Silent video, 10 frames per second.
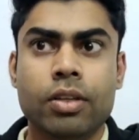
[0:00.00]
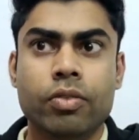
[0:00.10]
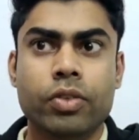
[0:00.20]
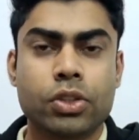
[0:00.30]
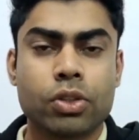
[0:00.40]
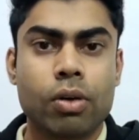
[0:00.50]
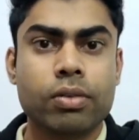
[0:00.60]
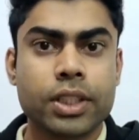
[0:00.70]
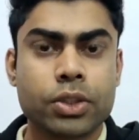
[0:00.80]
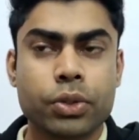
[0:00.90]
We solved
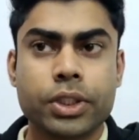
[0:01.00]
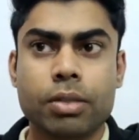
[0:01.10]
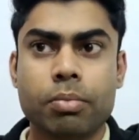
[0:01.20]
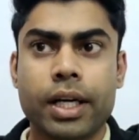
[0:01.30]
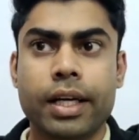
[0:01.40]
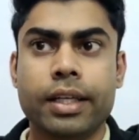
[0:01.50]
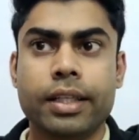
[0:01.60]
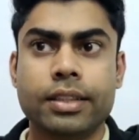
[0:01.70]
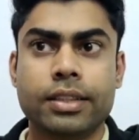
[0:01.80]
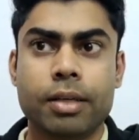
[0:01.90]
this question by
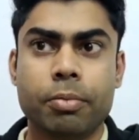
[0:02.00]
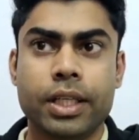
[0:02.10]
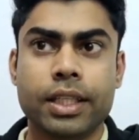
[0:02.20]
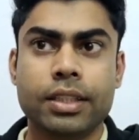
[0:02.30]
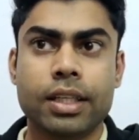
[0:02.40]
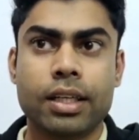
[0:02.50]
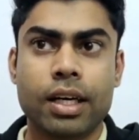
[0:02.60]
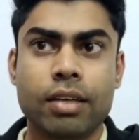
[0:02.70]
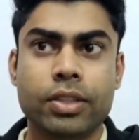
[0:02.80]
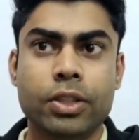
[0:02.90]
separating the
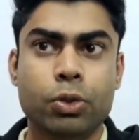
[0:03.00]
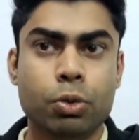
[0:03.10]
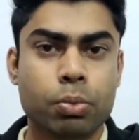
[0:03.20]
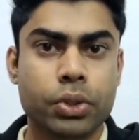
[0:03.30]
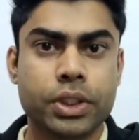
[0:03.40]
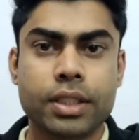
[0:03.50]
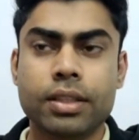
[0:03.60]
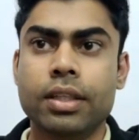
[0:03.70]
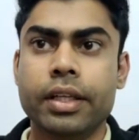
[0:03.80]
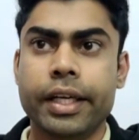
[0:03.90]
graph in two portions,
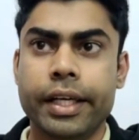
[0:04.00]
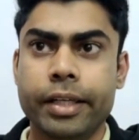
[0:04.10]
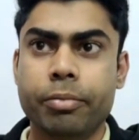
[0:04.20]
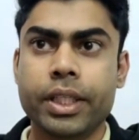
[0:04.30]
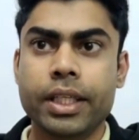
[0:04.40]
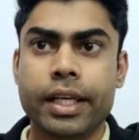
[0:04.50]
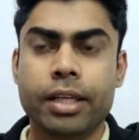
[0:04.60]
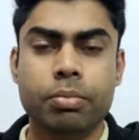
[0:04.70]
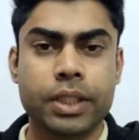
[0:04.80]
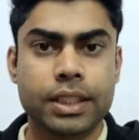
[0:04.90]
AB
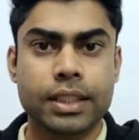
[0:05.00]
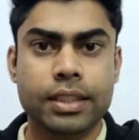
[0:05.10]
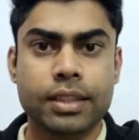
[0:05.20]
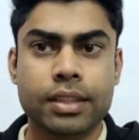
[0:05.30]
and BC.